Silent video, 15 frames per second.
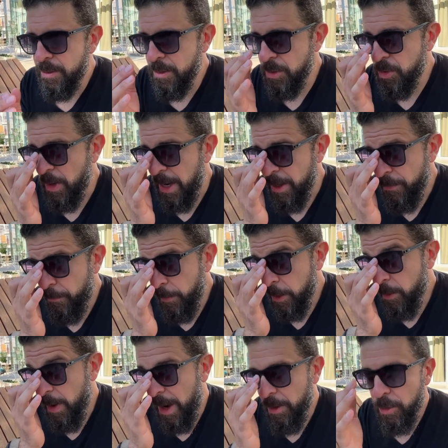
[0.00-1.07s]
try and
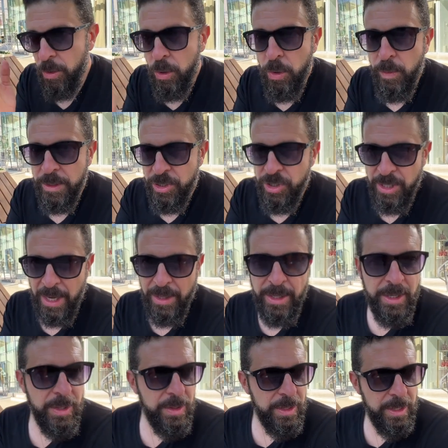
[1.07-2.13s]
figure out who was
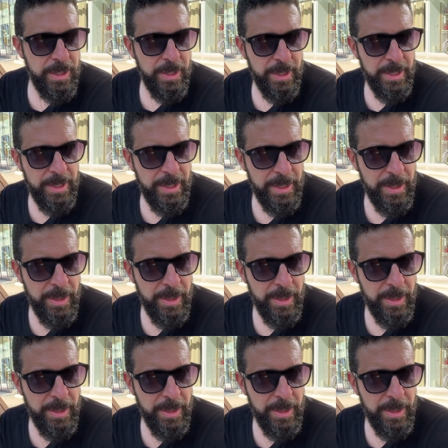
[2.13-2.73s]
shelling the